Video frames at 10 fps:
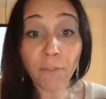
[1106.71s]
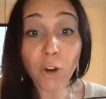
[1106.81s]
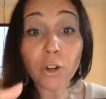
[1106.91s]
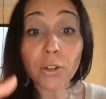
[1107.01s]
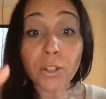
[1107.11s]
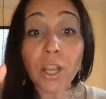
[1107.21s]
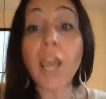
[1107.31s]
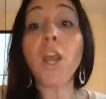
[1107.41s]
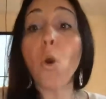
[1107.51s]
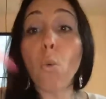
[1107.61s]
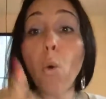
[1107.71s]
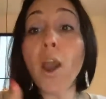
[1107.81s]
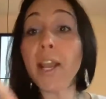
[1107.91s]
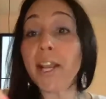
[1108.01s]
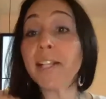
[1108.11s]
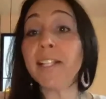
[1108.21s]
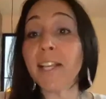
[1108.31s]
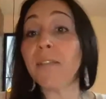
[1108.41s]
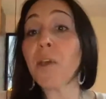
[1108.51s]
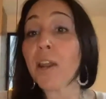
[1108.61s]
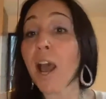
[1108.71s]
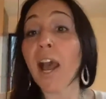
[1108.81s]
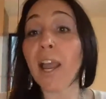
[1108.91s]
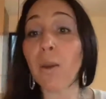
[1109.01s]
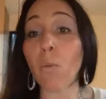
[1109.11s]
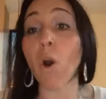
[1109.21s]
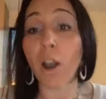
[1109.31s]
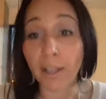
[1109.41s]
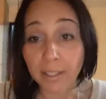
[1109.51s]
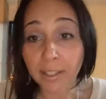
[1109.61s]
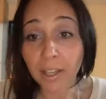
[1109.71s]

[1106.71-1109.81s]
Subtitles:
First, what is it that I want?